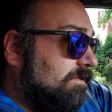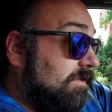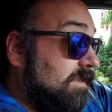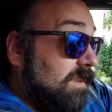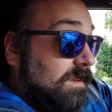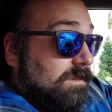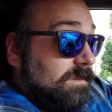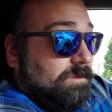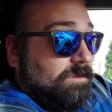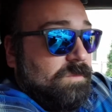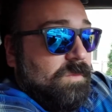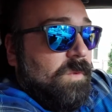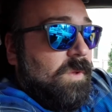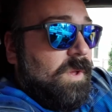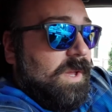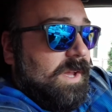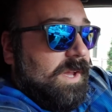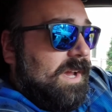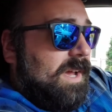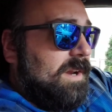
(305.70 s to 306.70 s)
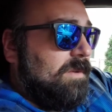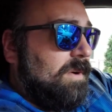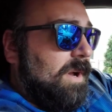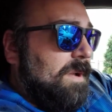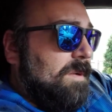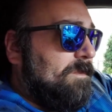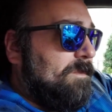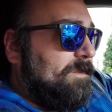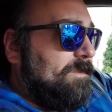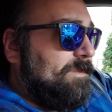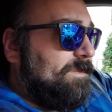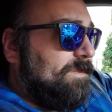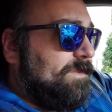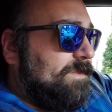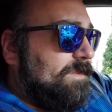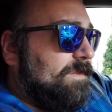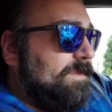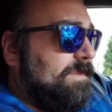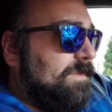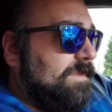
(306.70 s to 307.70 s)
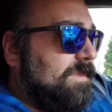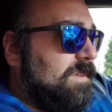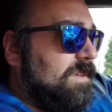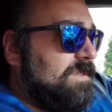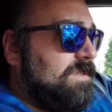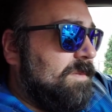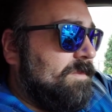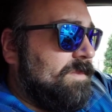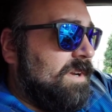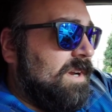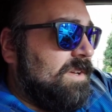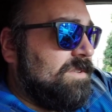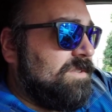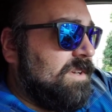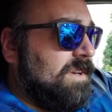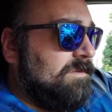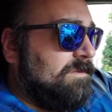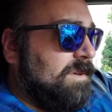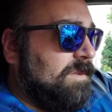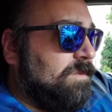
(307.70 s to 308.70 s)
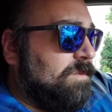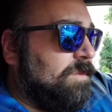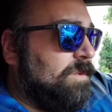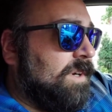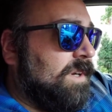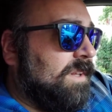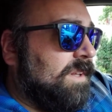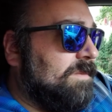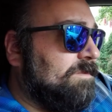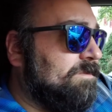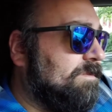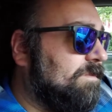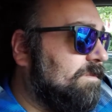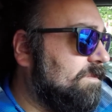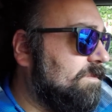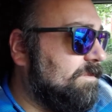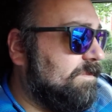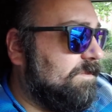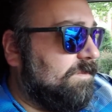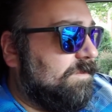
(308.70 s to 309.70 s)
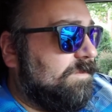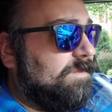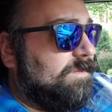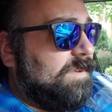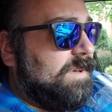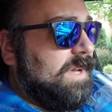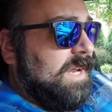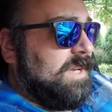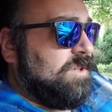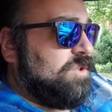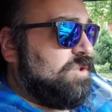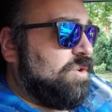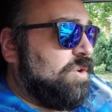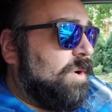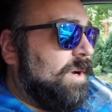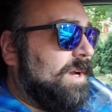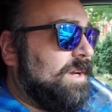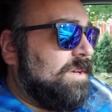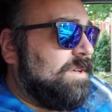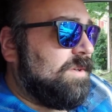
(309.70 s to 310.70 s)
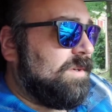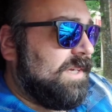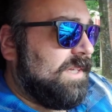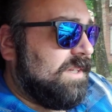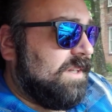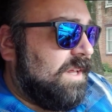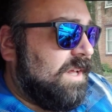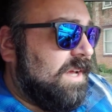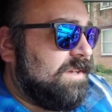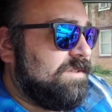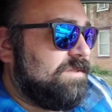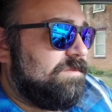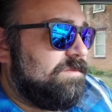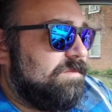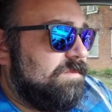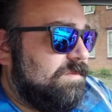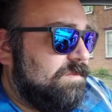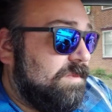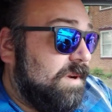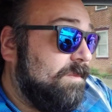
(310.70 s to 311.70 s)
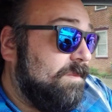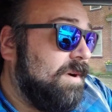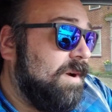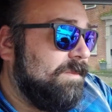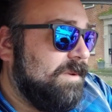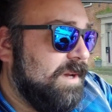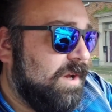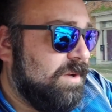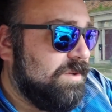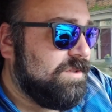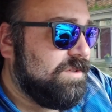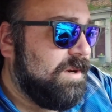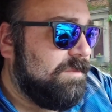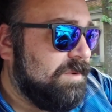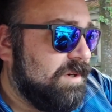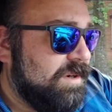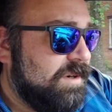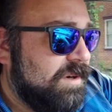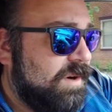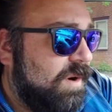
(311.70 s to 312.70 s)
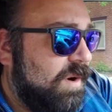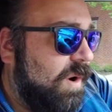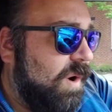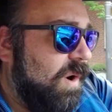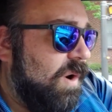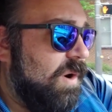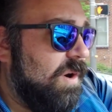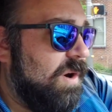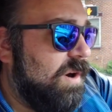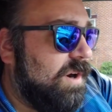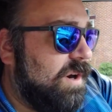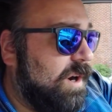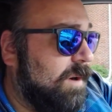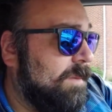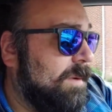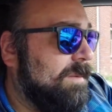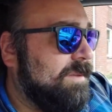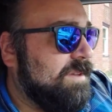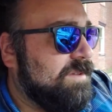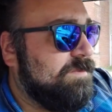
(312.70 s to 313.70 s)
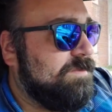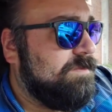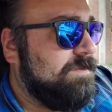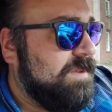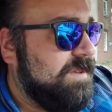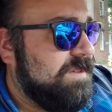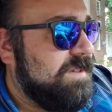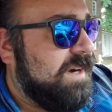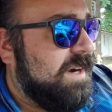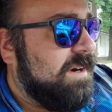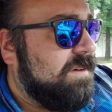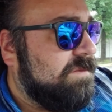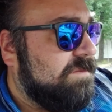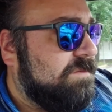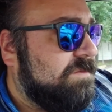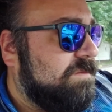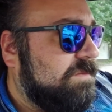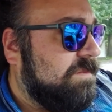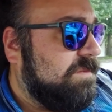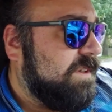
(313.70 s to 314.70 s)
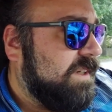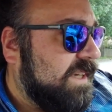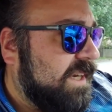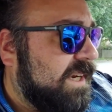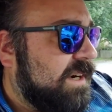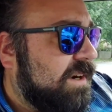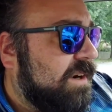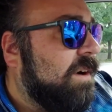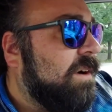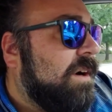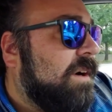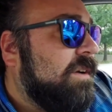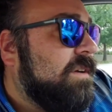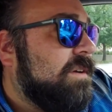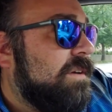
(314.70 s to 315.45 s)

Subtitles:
Yeah. Anyway, something else I've been really enjoying doing the last, probably all summer, or maybe this entire year,